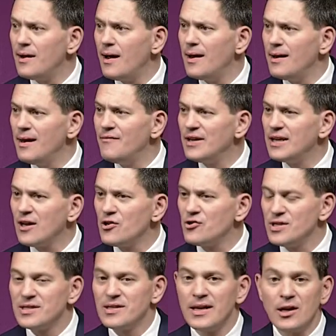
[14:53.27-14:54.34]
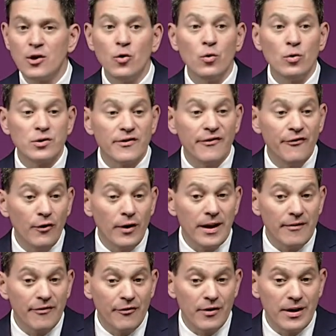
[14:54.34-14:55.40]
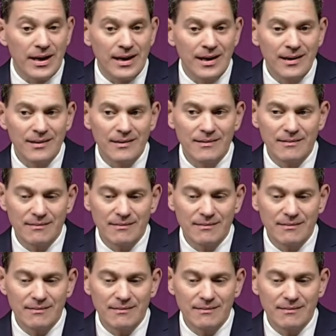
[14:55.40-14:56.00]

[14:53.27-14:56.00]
uh, live in countries that it calls fully free,